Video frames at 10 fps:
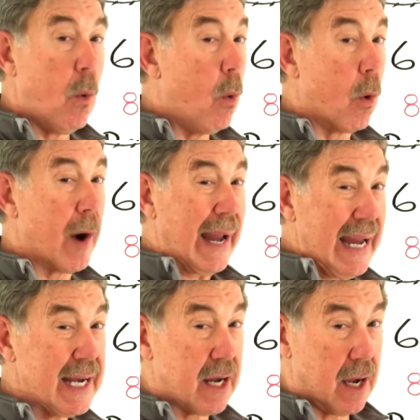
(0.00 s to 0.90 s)
or
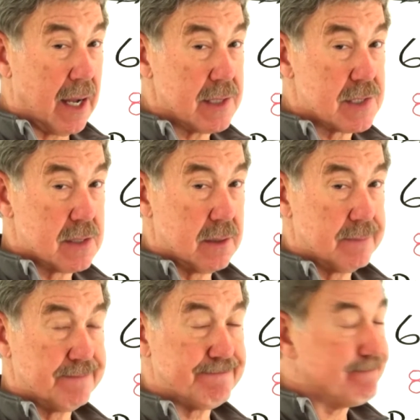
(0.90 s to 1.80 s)
8 guides,
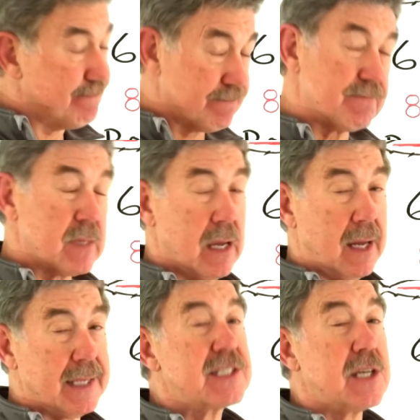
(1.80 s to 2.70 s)

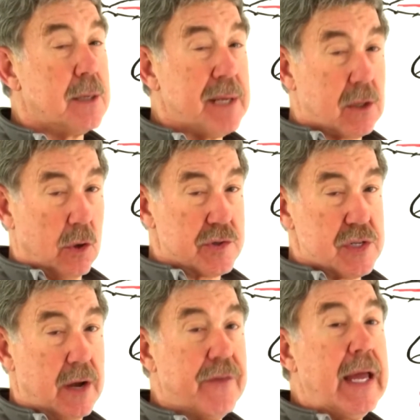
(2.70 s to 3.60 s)
it's going to be close
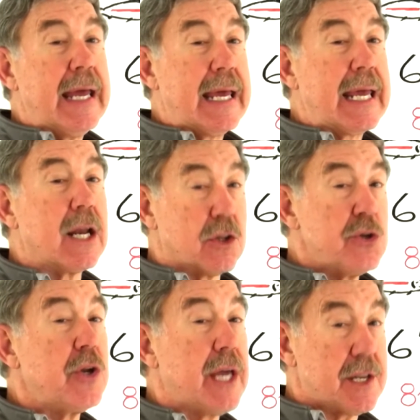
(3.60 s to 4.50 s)
enough. It'll
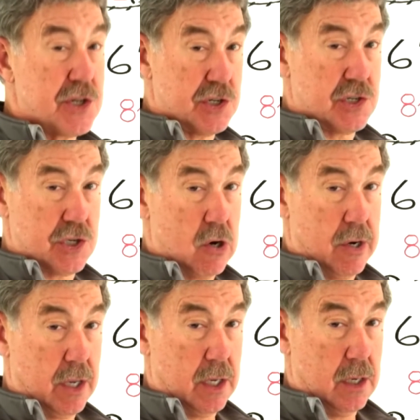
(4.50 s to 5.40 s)
do to get you
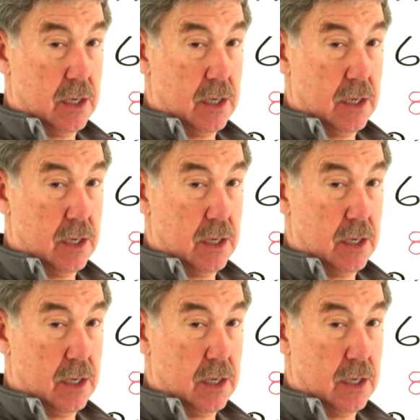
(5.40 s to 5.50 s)
started.